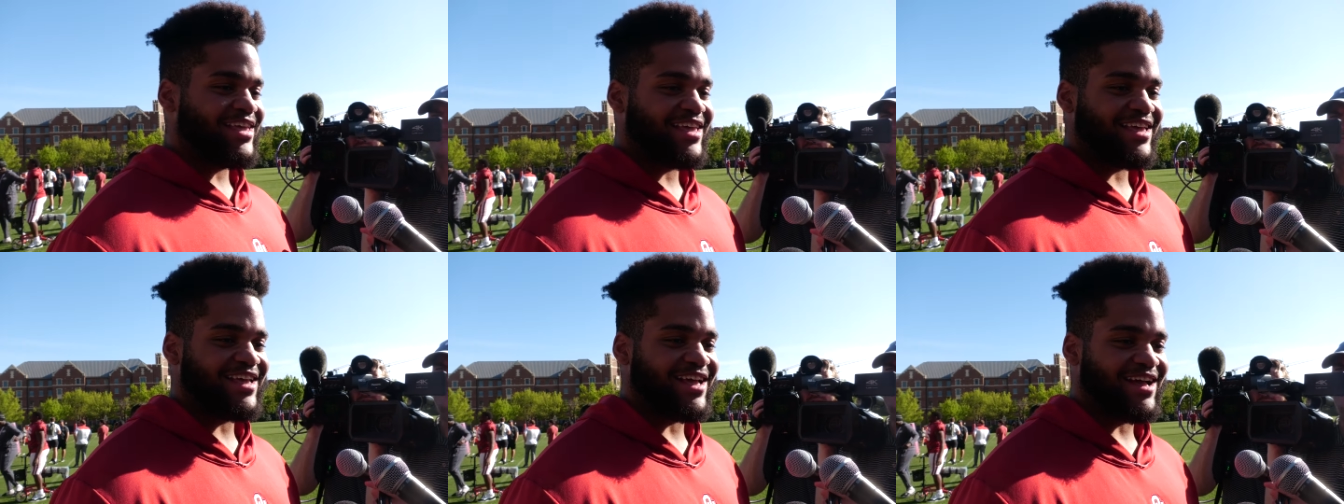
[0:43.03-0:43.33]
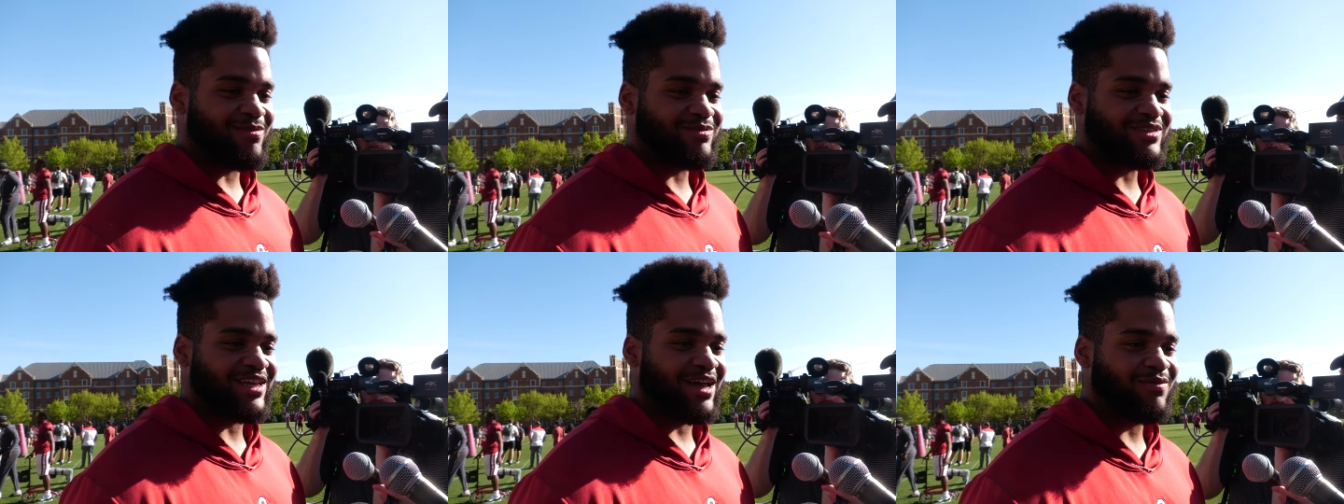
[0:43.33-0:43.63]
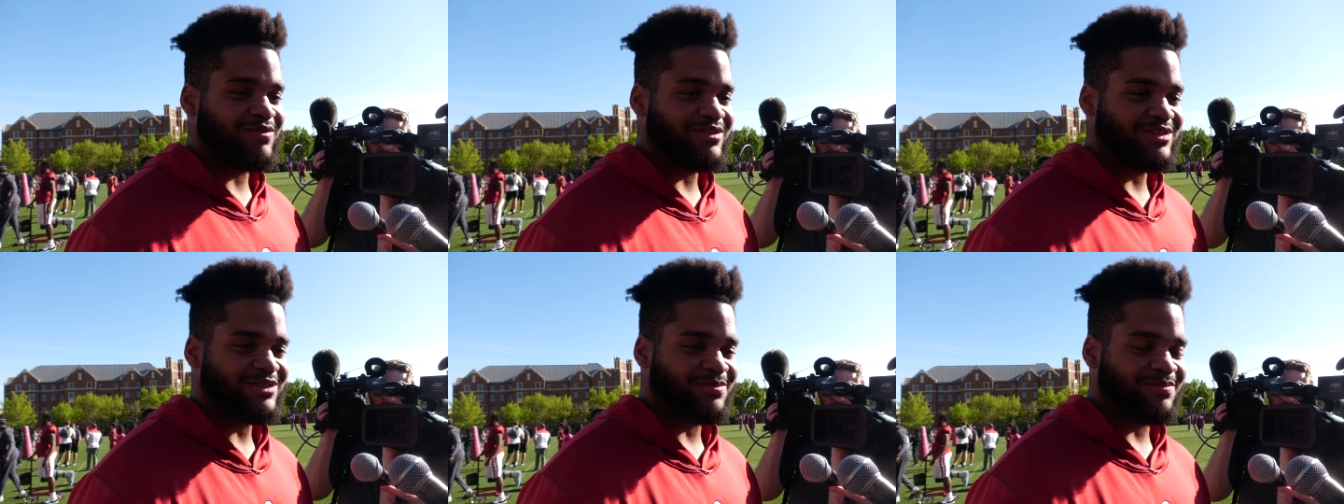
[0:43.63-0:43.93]
I was
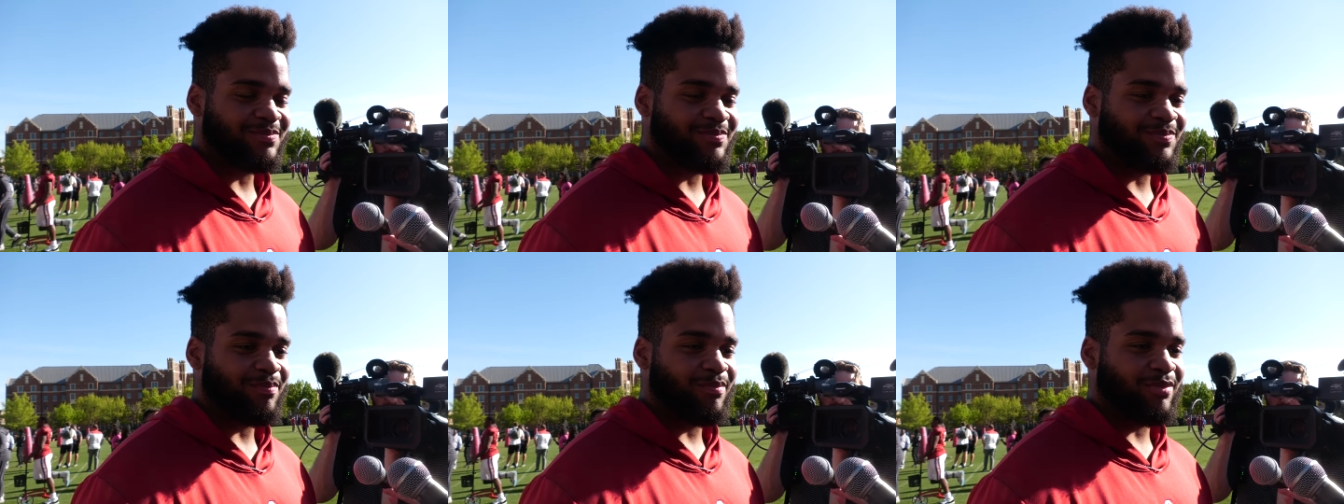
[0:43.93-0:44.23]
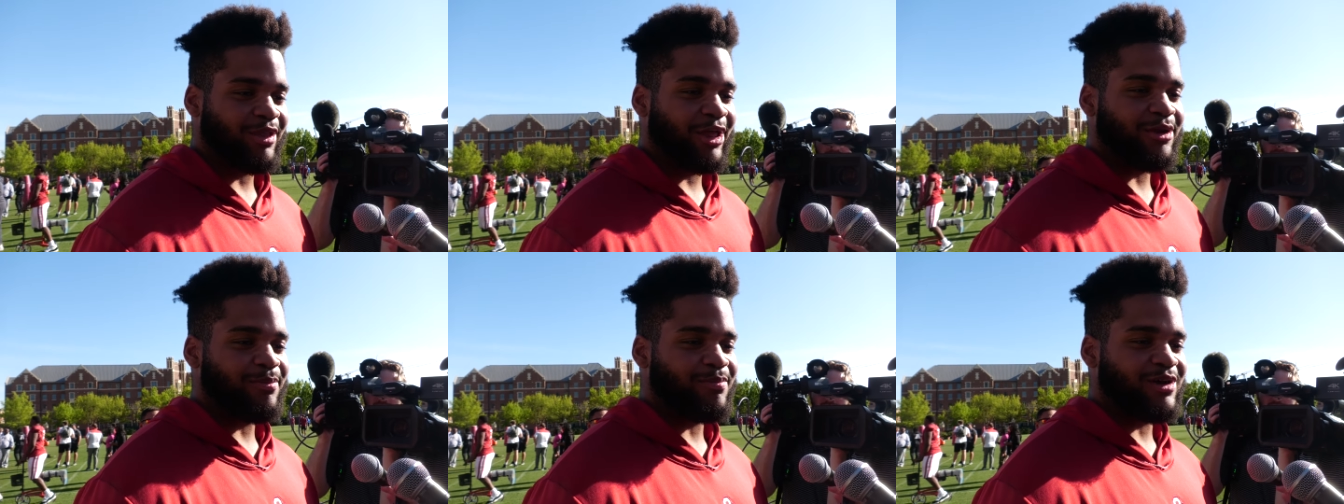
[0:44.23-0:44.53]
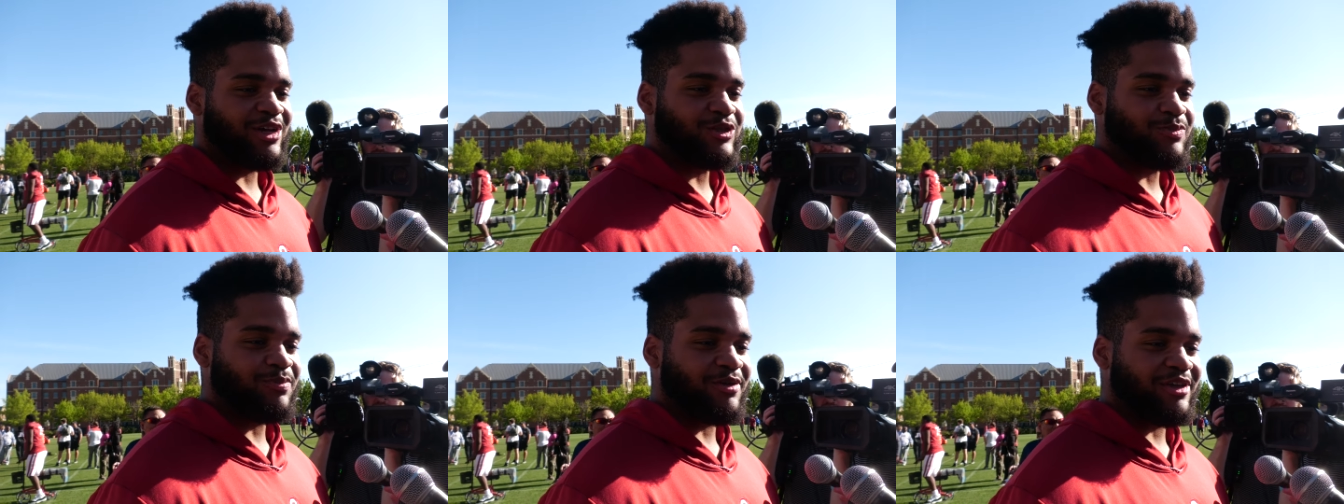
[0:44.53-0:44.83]
having some blood in
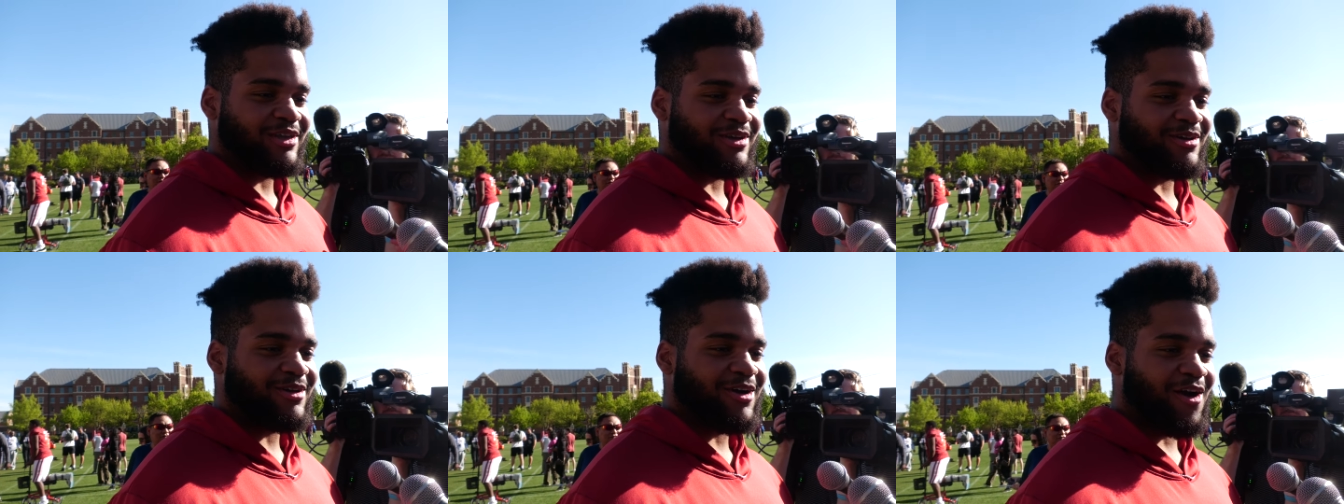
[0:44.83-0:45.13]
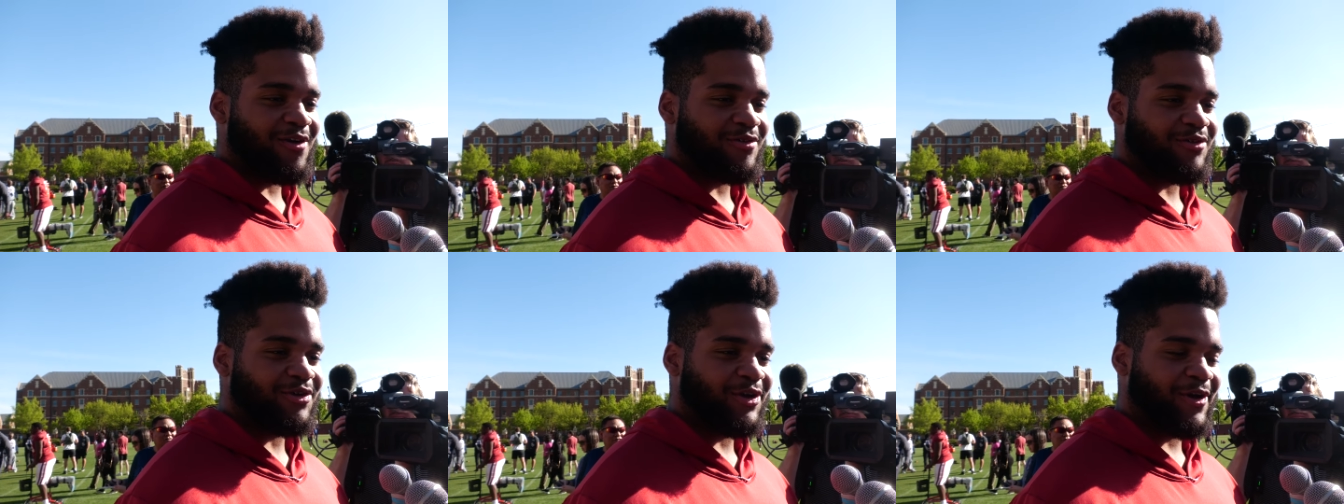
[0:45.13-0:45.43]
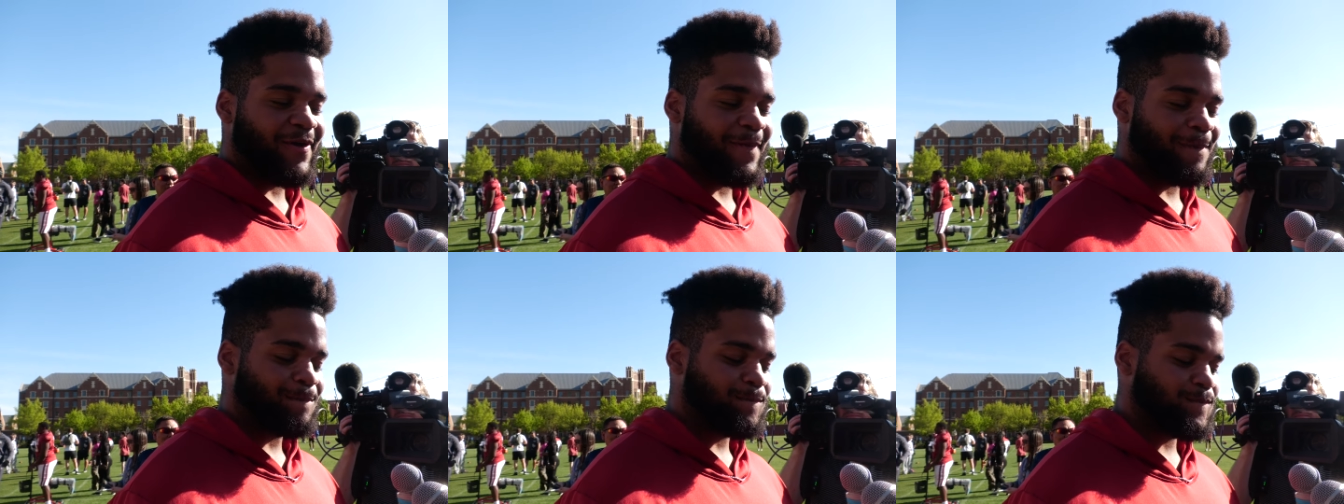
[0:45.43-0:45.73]
my spit, coughing
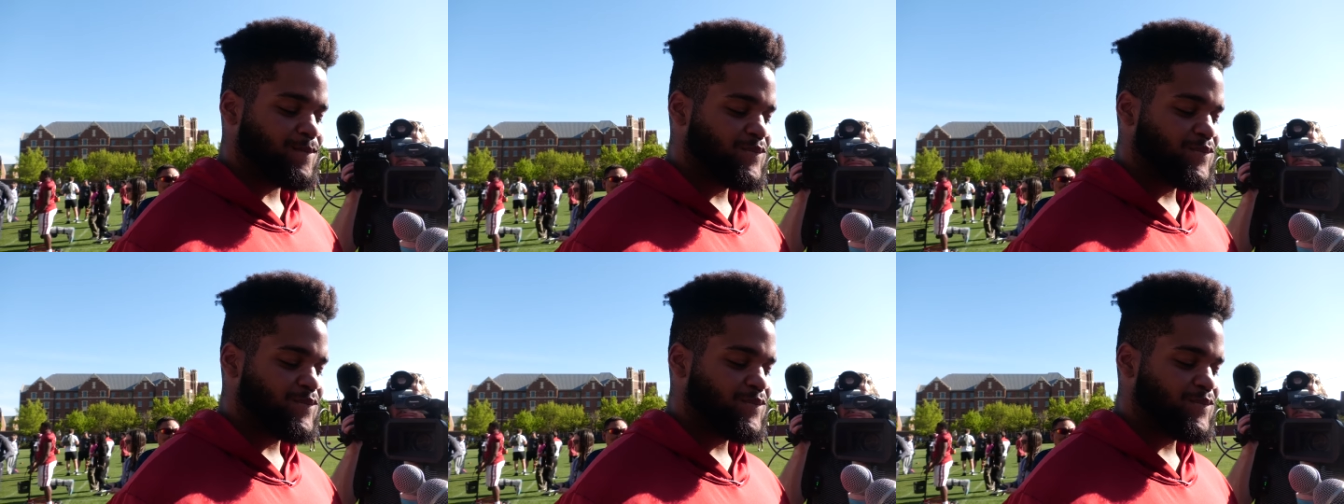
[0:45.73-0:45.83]
up.